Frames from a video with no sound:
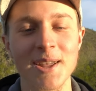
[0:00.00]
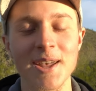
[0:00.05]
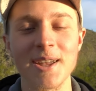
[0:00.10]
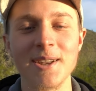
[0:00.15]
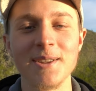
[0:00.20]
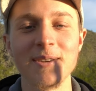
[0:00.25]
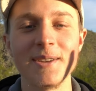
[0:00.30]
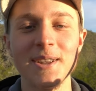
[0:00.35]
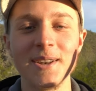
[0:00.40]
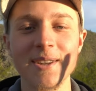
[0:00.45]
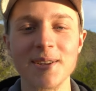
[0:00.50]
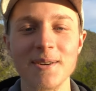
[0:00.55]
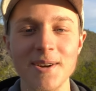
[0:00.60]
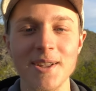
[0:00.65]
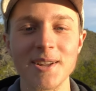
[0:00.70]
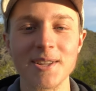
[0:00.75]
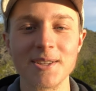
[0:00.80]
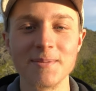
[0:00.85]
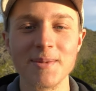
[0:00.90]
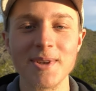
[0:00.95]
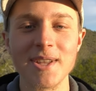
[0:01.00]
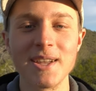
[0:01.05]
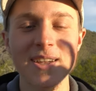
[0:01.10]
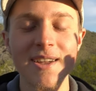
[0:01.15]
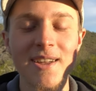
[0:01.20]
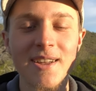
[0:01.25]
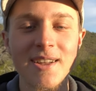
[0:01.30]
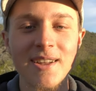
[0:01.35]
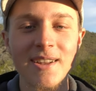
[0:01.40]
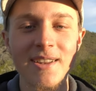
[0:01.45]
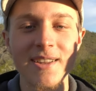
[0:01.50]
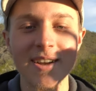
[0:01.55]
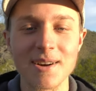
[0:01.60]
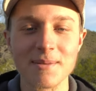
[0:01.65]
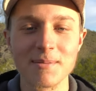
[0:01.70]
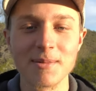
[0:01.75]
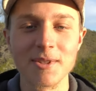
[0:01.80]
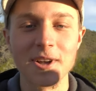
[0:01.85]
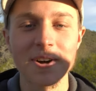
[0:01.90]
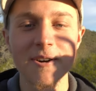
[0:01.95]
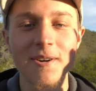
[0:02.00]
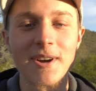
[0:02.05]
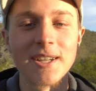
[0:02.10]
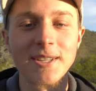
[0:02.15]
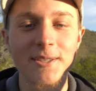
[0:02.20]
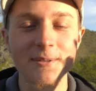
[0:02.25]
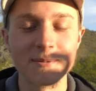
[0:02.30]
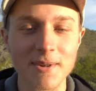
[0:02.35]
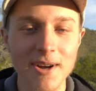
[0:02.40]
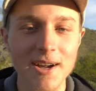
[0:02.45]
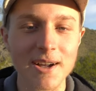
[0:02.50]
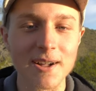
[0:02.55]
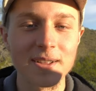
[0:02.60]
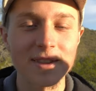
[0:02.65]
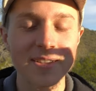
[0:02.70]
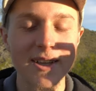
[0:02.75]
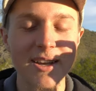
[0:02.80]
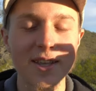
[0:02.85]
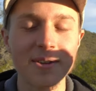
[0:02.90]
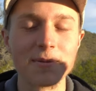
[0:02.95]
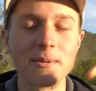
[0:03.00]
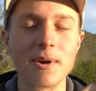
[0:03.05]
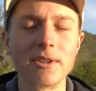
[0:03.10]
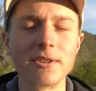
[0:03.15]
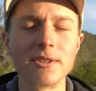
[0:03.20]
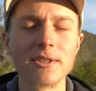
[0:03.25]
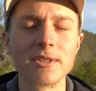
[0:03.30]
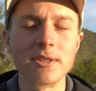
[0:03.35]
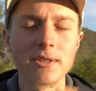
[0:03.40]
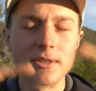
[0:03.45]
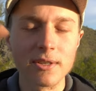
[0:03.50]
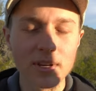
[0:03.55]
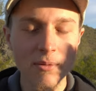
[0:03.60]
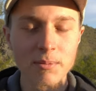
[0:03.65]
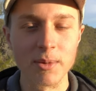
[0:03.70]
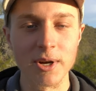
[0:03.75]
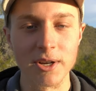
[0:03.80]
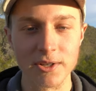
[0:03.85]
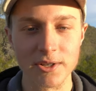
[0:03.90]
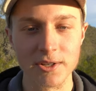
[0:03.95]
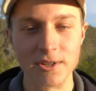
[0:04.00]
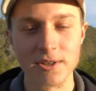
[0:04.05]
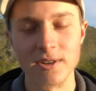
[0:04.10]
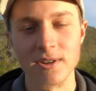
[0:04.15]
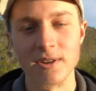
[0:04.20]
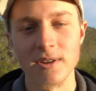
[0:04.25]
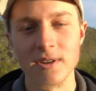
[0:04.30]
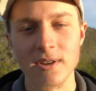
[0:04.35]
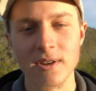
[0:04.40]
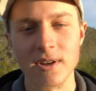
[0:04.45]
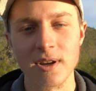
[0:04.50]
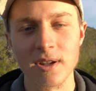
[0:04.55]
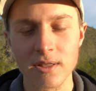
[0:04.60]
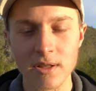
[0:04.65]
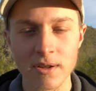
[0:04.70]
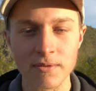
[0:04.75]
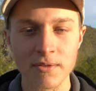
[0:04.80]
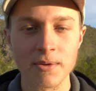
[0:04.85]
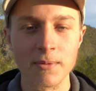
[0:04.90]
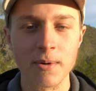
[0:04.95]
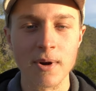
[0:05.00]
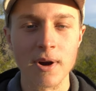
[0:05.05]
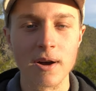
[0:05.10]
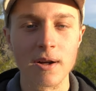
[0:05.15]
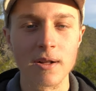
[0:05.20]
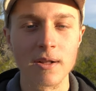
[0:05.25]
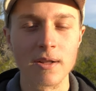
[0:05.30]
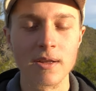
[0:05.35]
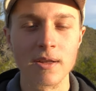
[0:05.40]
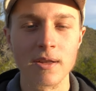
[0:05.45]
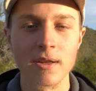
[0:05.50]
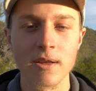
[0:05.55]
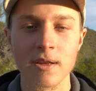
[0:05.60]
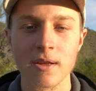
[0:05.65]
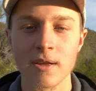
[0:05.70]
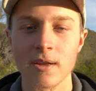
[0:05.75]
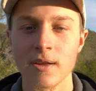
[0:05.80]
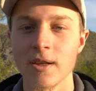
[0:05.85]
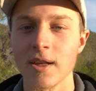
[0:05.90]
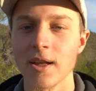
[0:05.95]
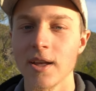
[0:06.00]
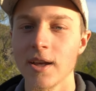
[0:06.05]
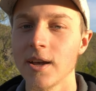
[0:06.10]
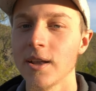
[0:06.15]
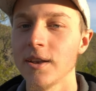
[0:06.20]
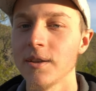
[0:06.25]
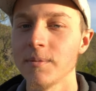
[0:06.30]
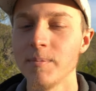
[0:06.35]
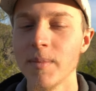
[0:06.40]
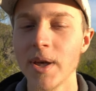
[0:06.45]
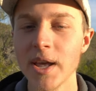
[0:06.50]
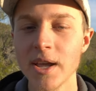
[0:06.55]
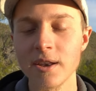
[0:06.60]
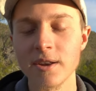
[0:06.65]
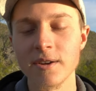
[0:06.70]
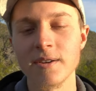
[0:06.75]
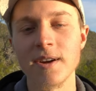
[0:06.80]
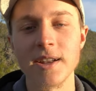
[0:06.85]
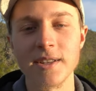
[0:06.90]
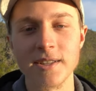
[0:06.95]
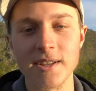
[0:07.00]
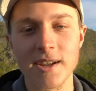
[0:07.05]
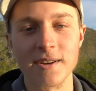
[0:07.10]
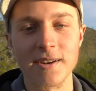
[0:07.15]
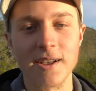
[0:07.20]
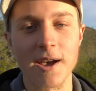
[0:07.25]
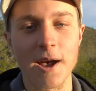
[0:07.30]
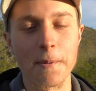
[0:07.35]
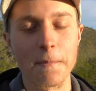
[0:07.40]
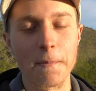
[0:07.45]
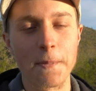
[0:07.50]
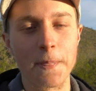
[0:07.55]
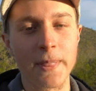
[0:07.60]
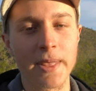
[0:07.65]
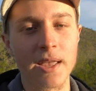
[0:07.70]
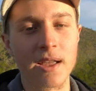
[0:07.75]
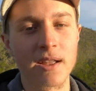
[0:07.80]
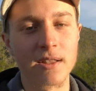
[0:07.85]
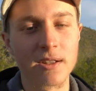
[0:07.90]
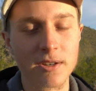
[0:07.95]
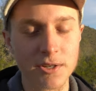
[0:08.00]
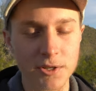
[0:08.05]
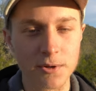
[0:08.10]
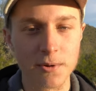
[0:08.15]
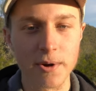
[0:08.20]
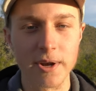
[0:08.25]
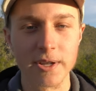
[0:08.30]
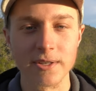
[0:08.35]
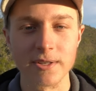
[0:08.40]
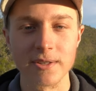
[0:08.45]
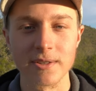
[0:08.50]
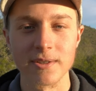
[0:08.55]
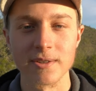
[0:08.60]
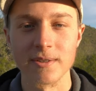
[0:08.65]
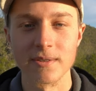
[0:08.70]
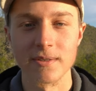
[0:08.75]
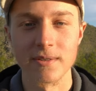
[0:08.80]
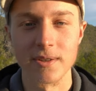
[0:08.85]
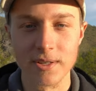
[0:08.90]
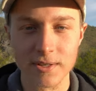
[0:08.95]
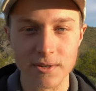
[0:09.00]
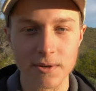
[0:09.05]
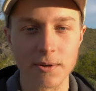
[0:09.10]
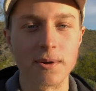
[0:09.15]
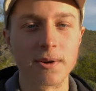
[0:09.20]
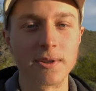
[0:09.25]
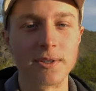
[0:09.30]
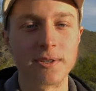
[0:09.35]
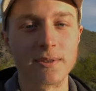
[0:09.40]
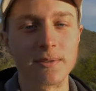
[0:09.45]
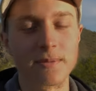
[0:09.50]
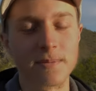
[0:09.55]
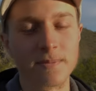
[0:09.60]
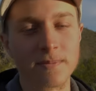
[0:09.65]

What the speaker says: And you can donate to me down below as well. Thank you all so much. I love you all. And make it a great day or not, the choice is yours.